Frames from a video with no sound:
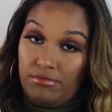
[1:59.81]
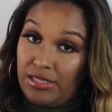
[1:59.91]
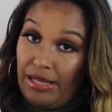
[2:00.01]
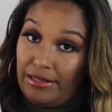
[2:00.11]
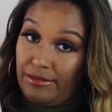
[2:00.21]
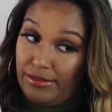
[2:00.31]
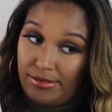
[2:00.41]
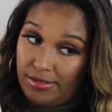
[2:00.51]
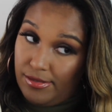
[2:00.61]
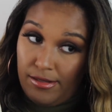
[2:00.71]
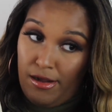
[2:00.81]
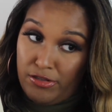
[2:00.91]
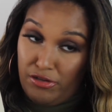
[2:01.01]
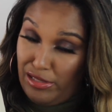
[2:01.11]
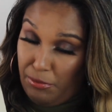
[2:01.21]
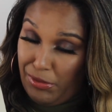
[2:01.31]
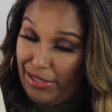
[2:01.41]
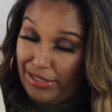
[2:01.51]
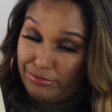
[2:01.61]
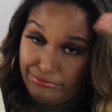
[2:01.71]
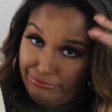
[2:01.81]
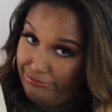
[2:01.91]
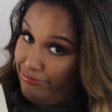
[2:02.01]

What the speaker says: sending this underneath the plane.